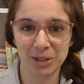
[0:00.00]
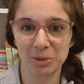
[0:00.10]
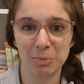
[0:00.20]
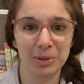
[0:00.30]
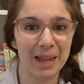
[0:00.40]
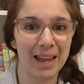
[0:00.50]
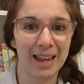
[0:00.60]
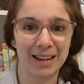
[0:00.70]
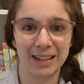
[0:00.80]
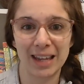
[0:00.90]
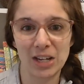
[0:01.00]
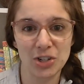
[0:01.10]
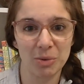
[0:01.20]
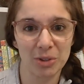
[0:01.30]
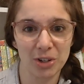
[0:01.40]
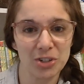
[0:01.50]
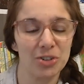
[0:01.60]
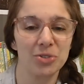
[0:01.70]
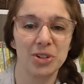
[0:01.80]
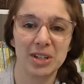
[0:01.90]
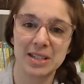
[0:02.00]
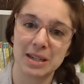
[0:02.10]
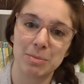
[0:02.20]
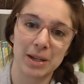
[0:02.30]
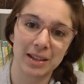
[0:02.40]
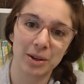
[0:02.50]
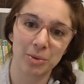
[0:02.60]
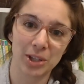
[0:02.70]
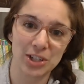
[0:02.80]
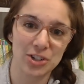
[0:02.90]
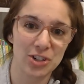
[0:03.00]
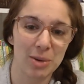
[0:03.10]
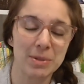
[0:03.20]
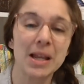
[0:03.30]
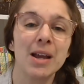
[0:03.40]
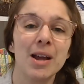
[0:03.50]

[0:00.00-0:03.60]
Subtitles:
through play and engaging with our children and deepening their relationships,